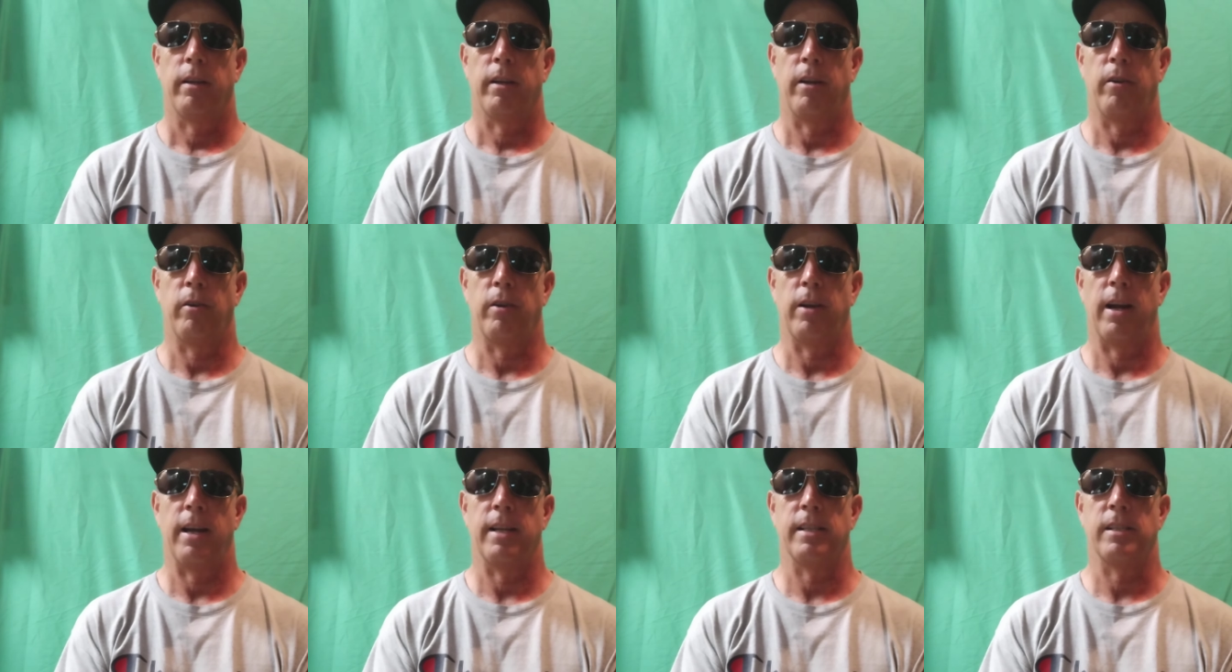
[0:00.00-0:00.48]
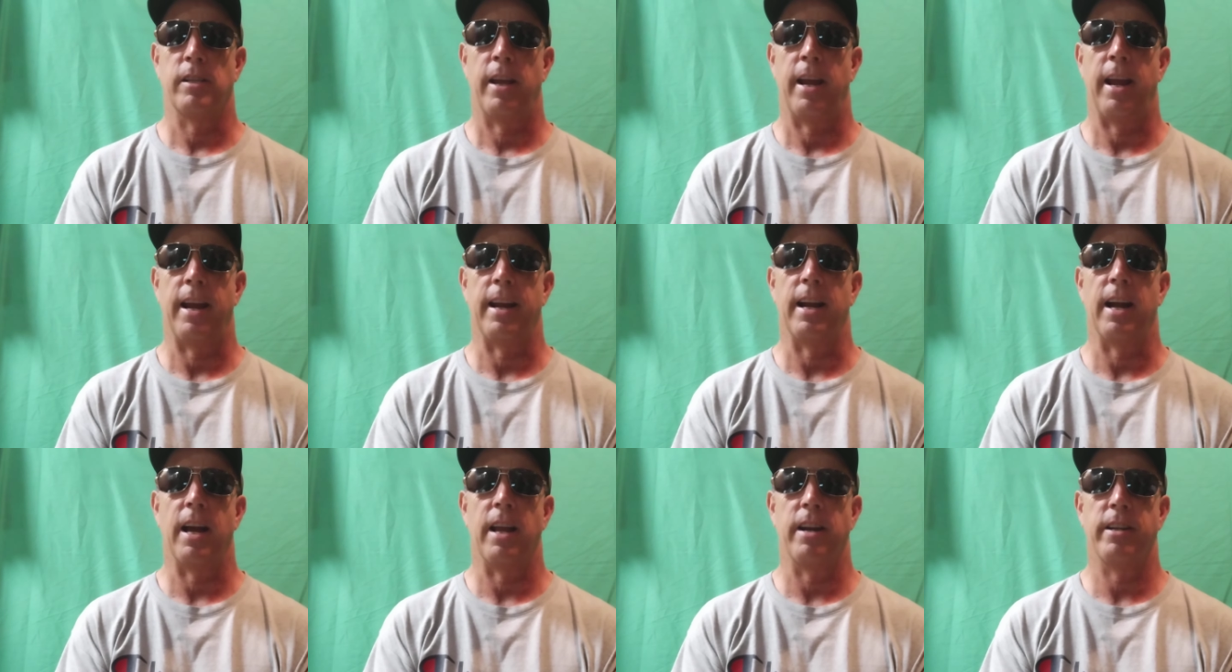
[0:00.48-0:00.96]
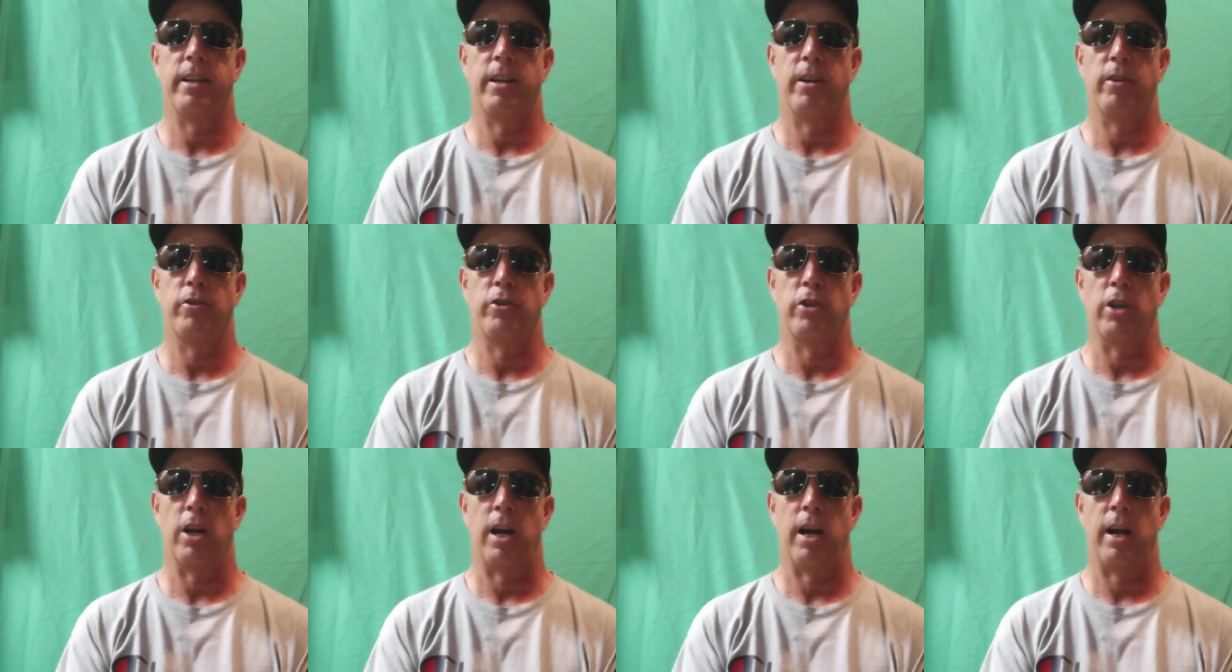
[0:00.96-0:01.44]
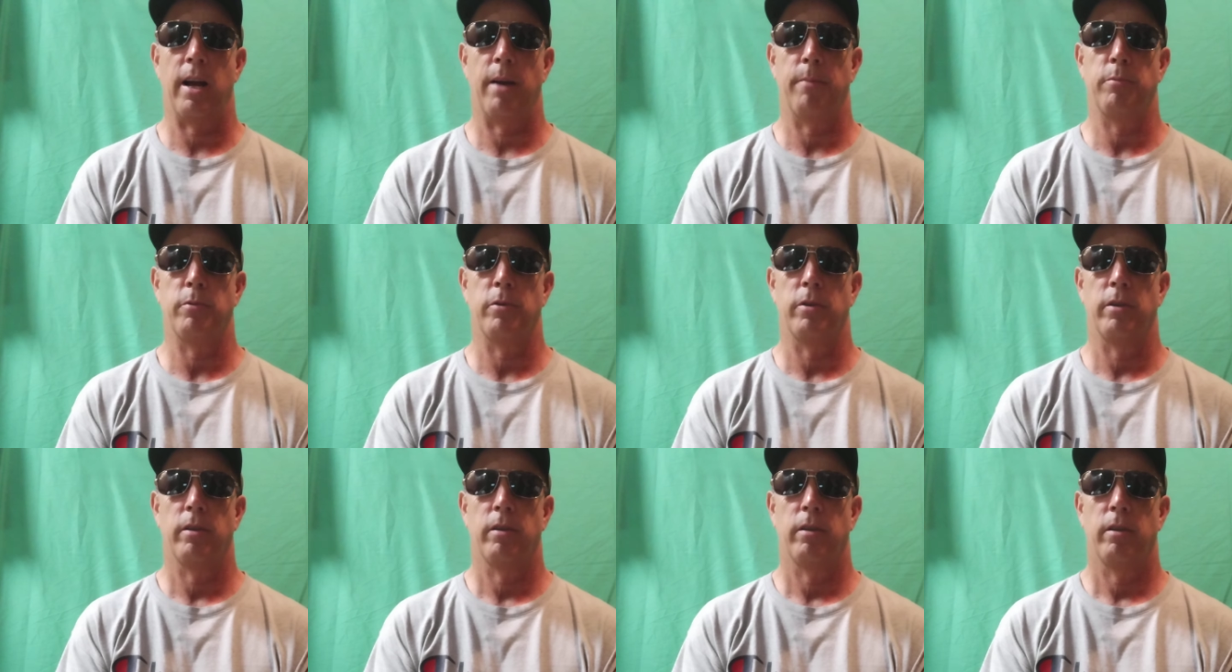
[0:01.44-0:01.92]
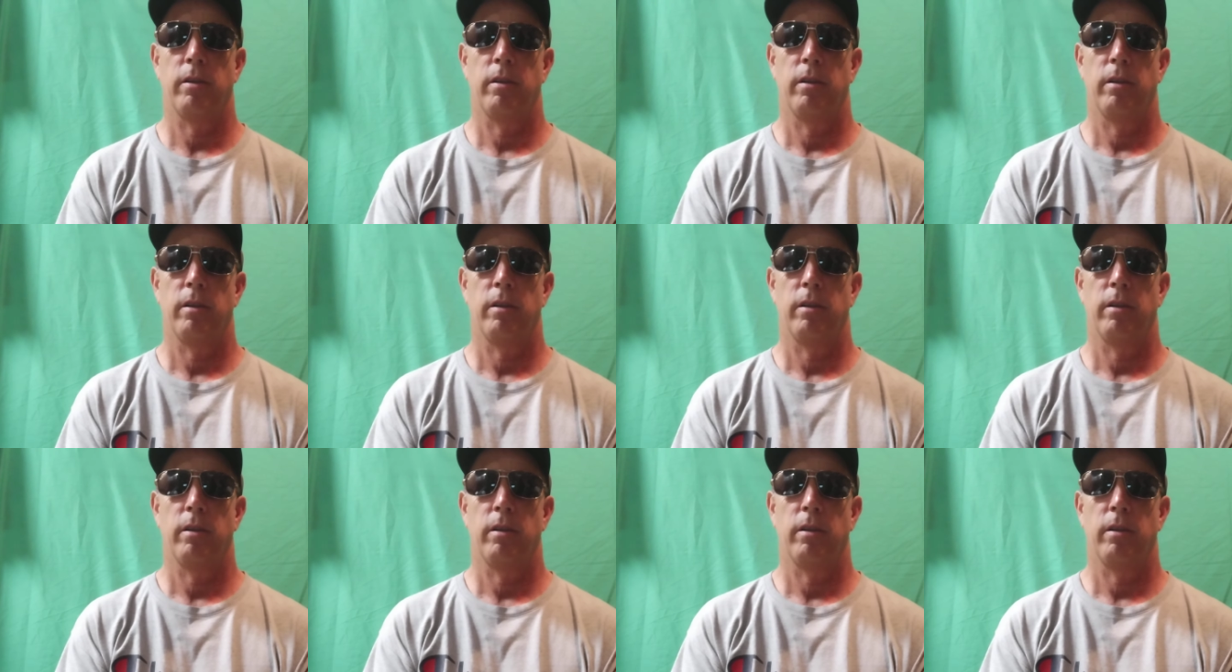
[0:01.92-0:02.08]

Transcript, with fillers: You guys hang on to your jobs,